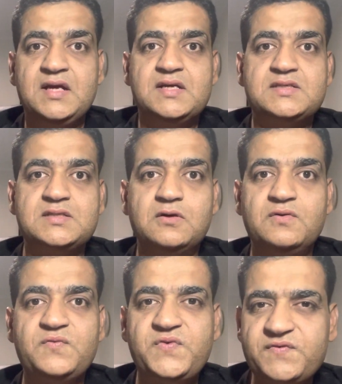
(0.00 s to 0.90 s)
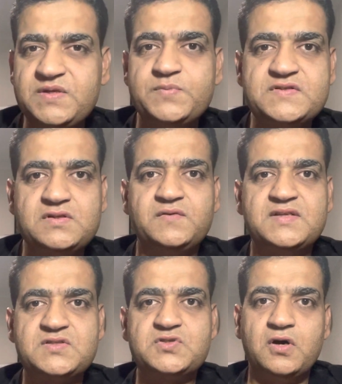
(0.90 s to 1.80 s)
So 50% of the
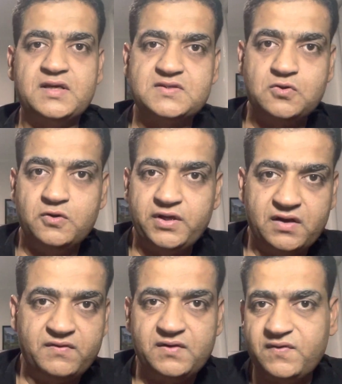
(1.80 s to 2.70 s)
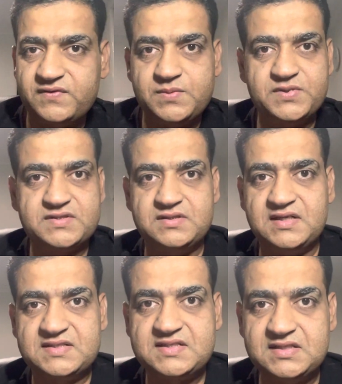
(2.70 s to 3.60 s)
stock is going away, 50%
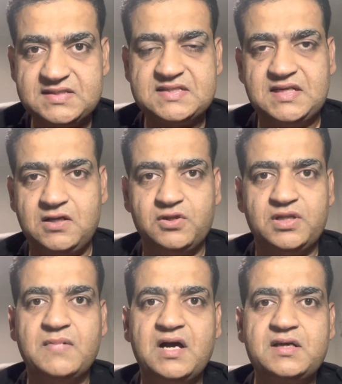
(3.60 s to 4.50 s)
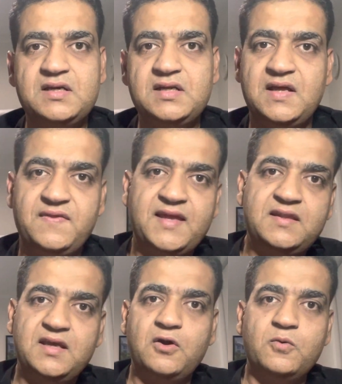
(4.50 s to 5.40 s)
are still staying on the market, and then
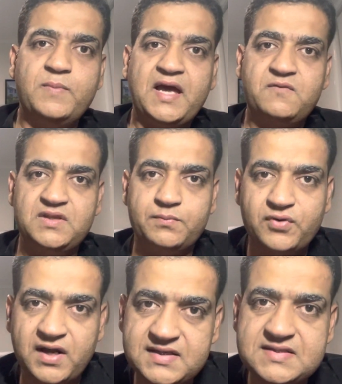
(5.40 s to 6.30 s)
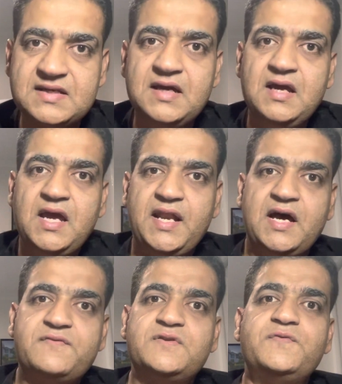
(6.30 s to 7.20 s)
they go back with a price. And
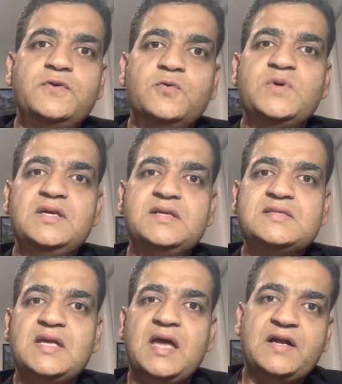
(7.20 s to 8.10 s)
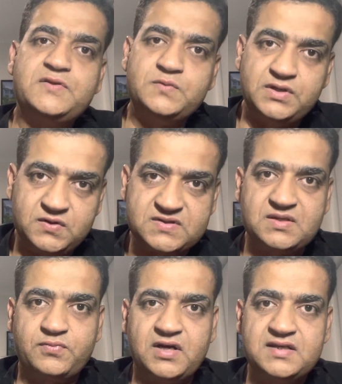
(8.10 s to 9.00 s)
after a few weeks, they had to reduce
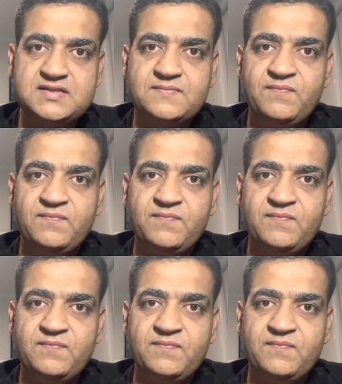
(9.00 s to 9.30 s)
the price.